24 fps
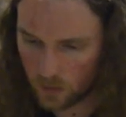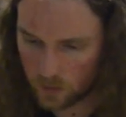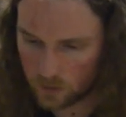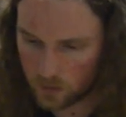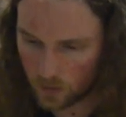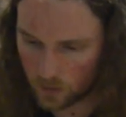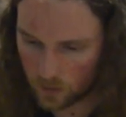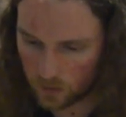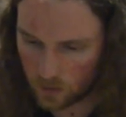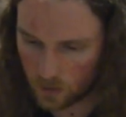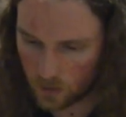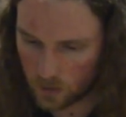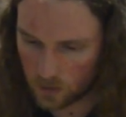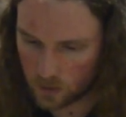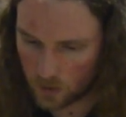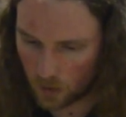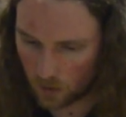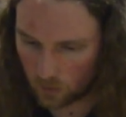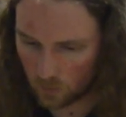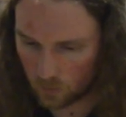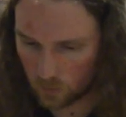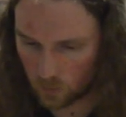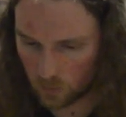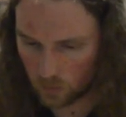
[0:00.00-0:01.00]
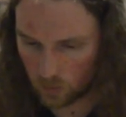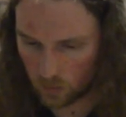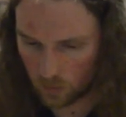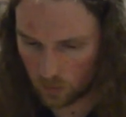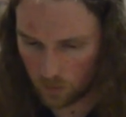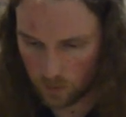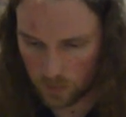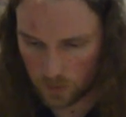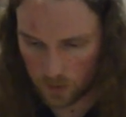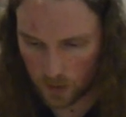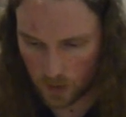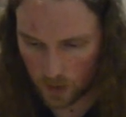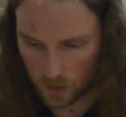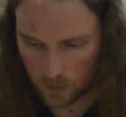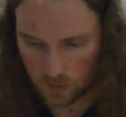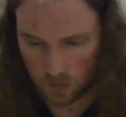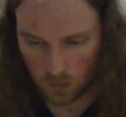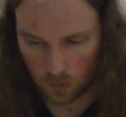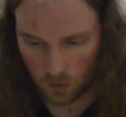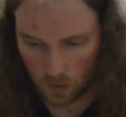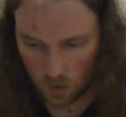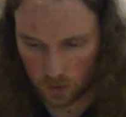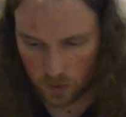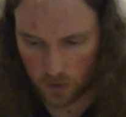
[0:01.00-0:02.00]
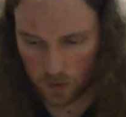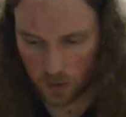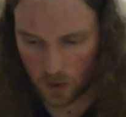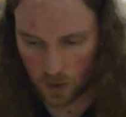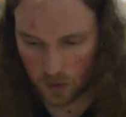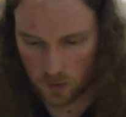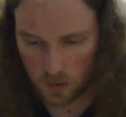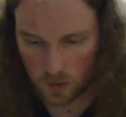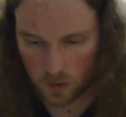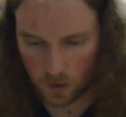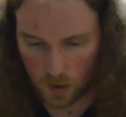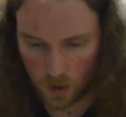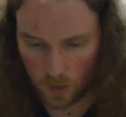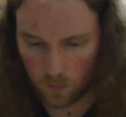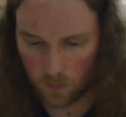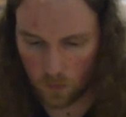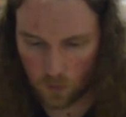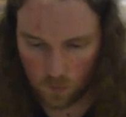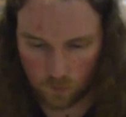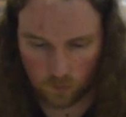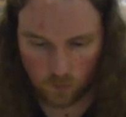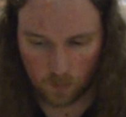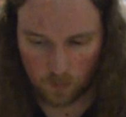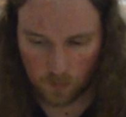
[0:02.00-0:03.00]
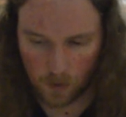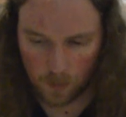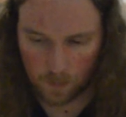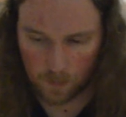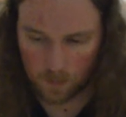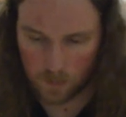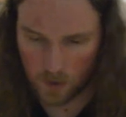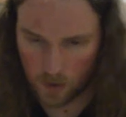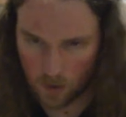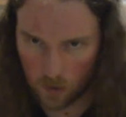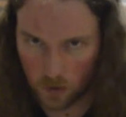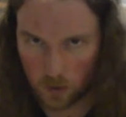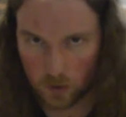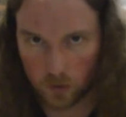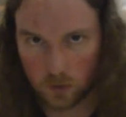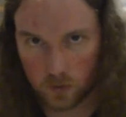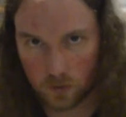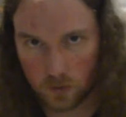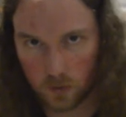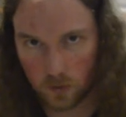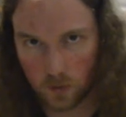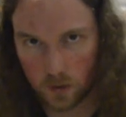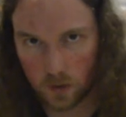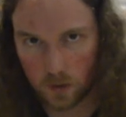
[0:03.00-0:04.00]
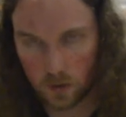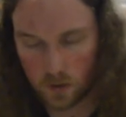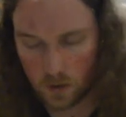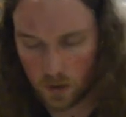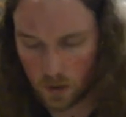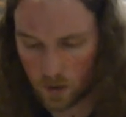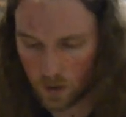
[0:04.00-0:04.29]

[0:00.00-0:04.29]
Second 8 channels were going to be an XLR connection to come out from my Behringer unit,